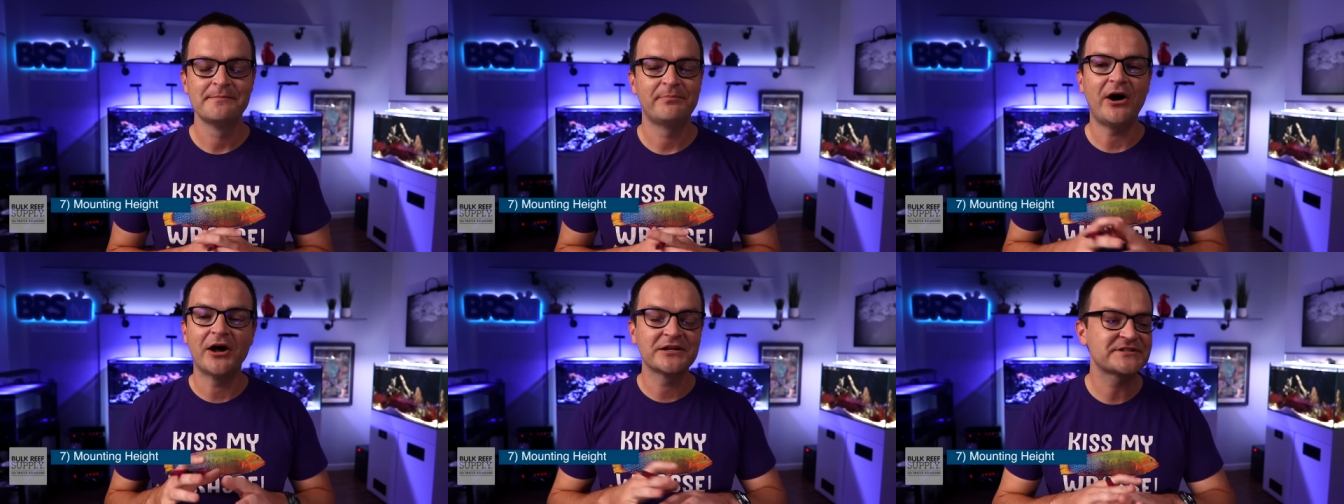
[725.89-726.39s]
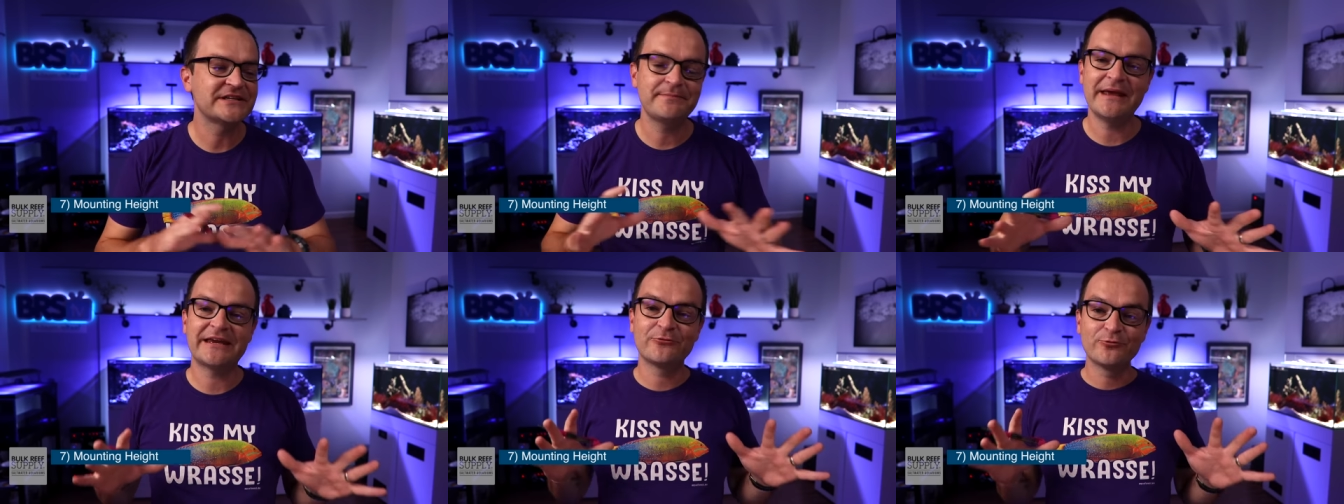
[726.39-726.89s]
But honestly, to
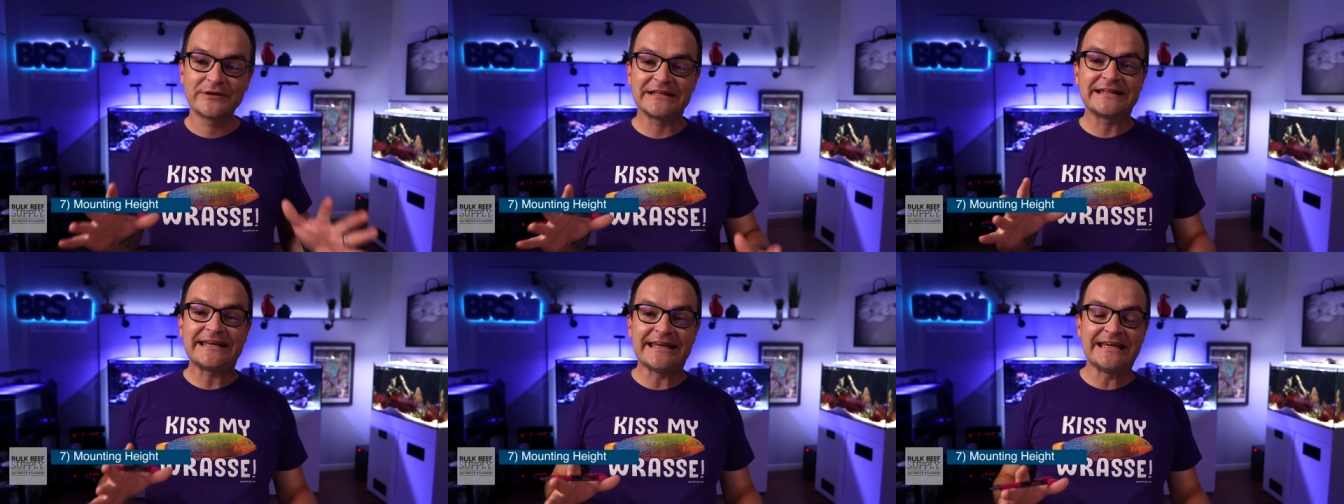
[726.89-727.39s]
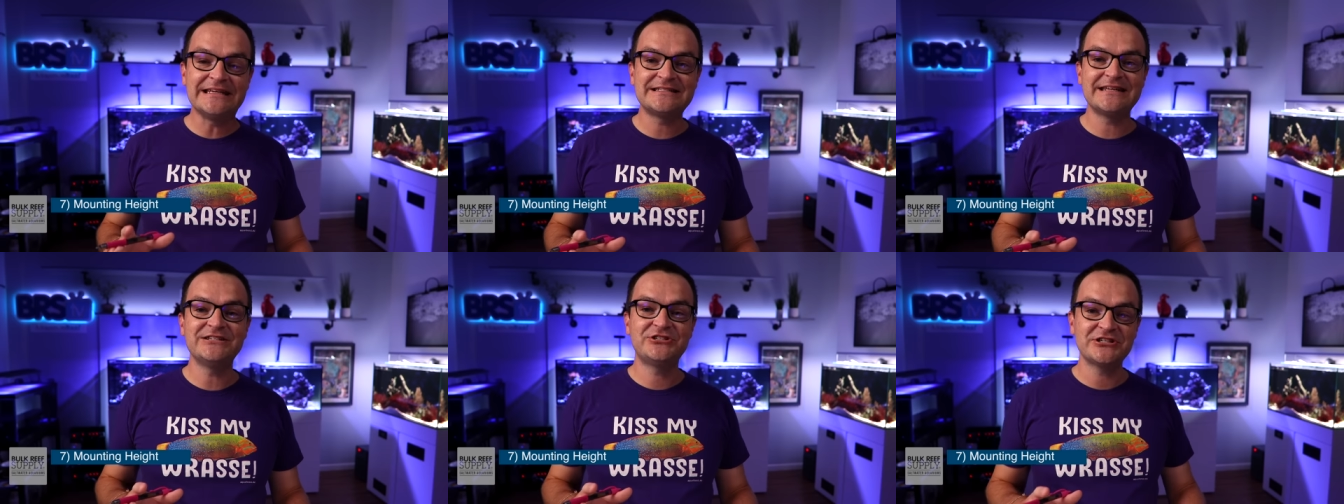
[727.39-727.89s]
make it really
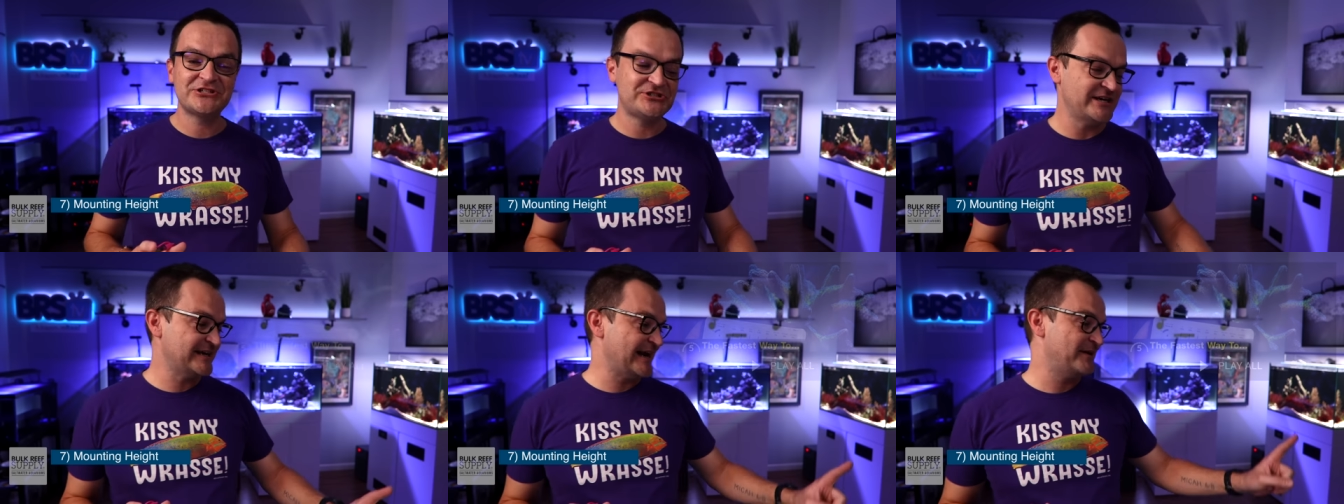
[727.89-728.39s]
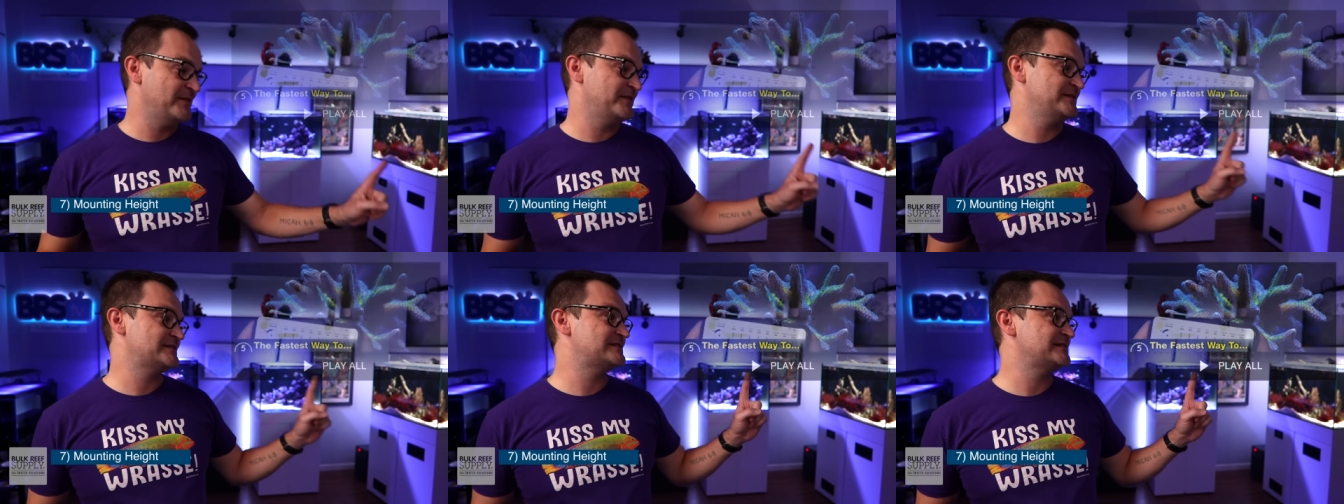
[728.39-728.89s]
easy, just check out
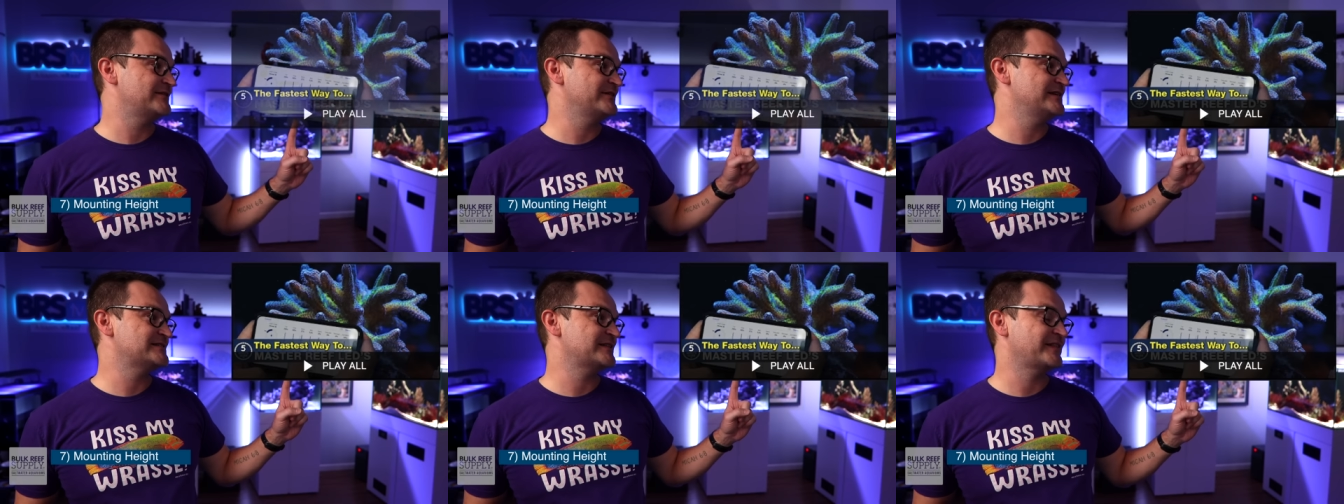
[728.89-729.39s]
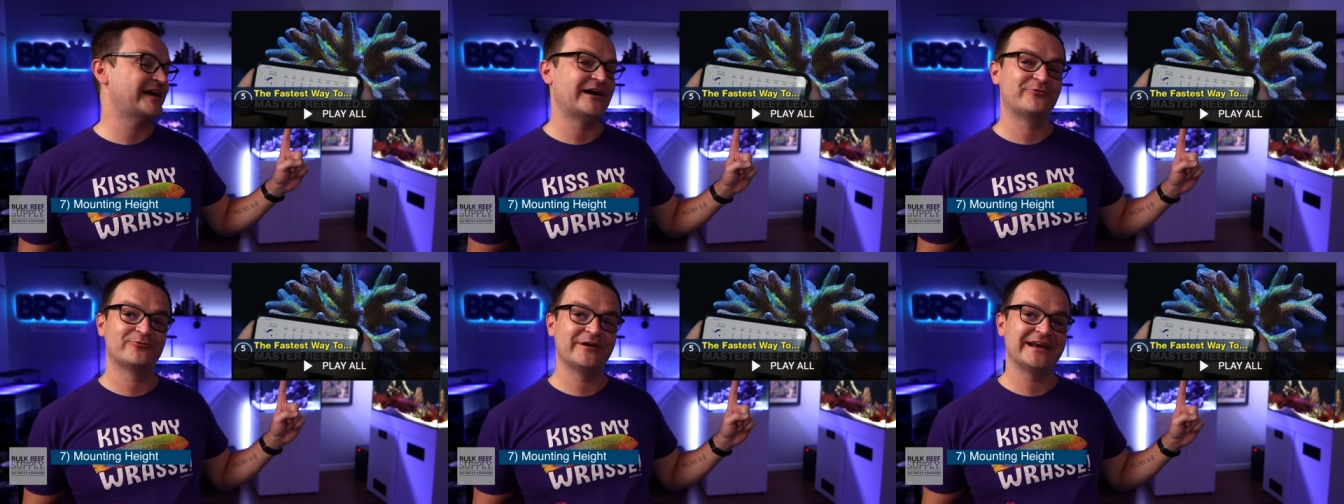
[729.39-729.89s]
this series that
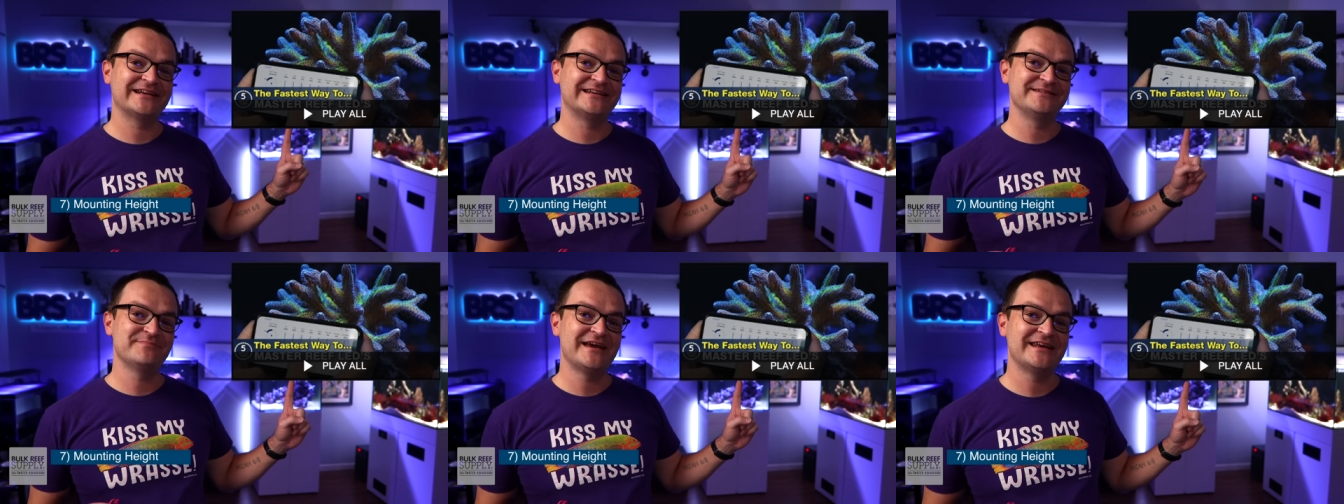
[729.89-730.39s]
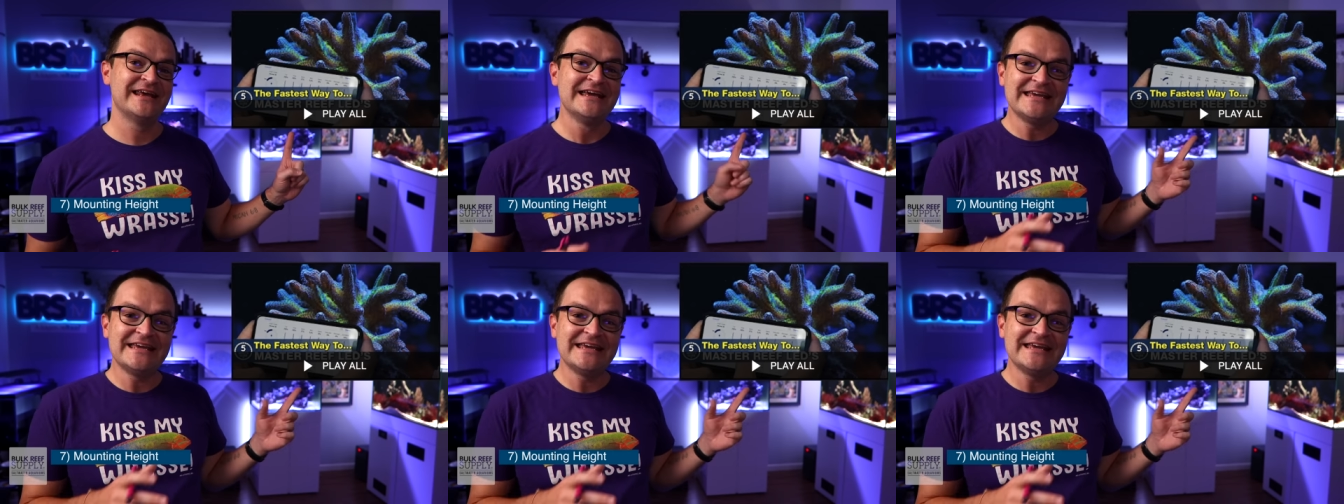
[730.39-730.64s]
Randy made.